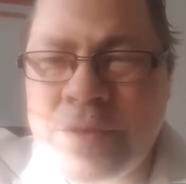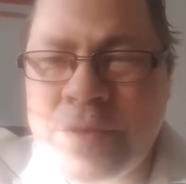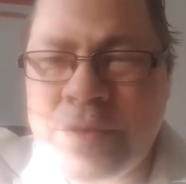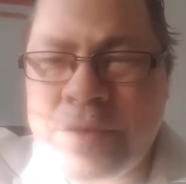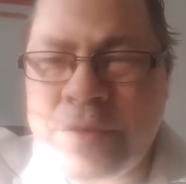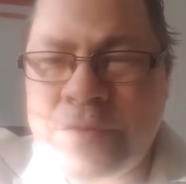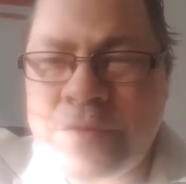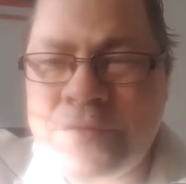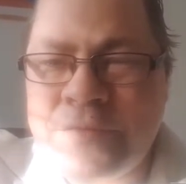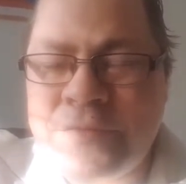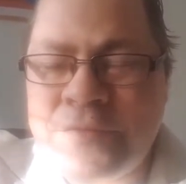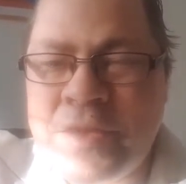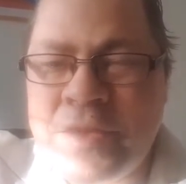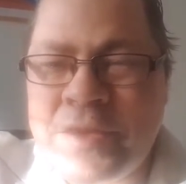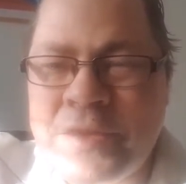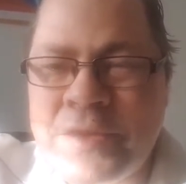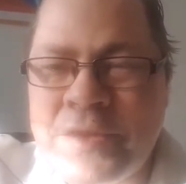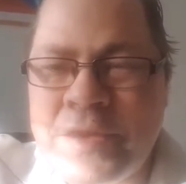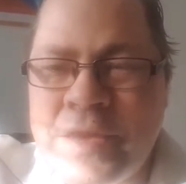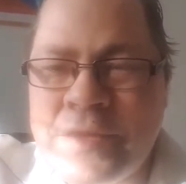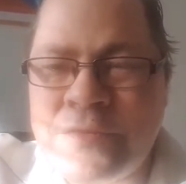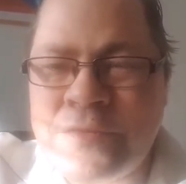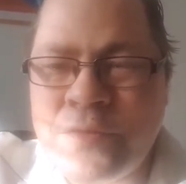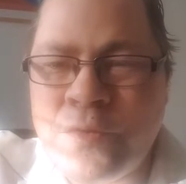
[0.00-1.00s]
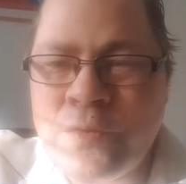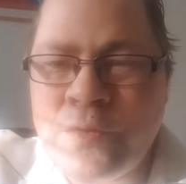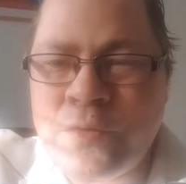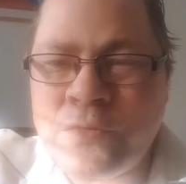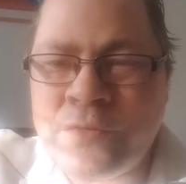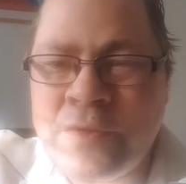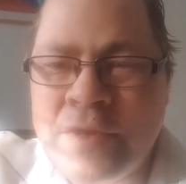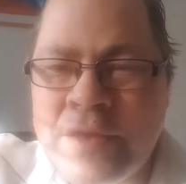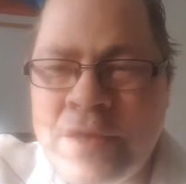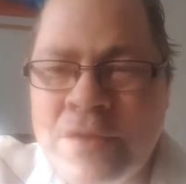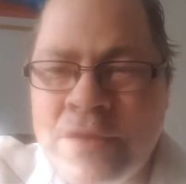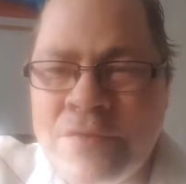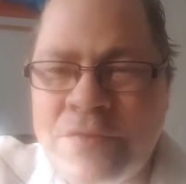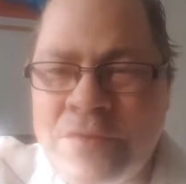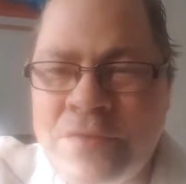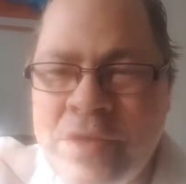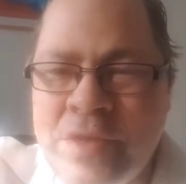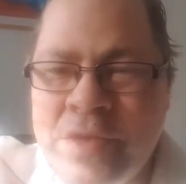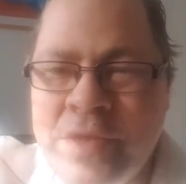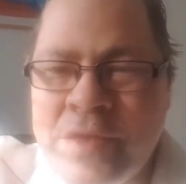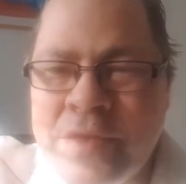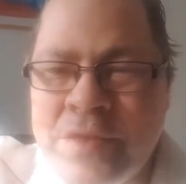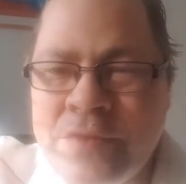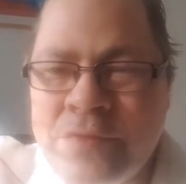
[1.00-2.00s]
uh staying at hotels
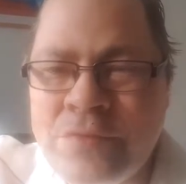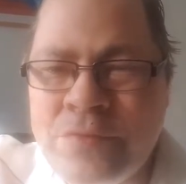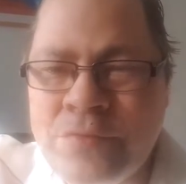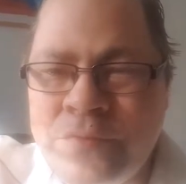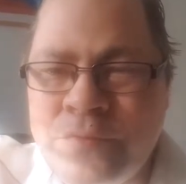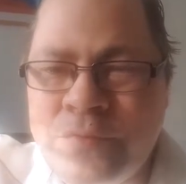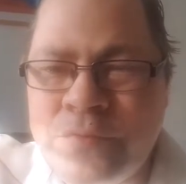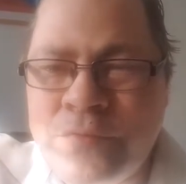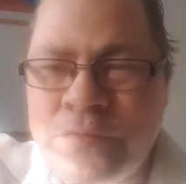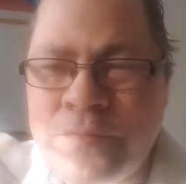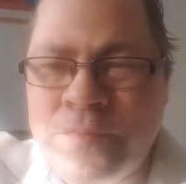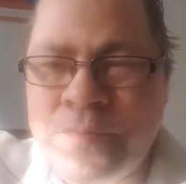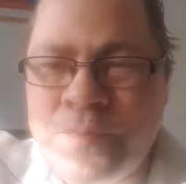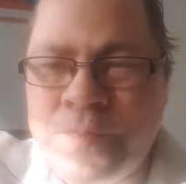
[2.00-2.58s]
and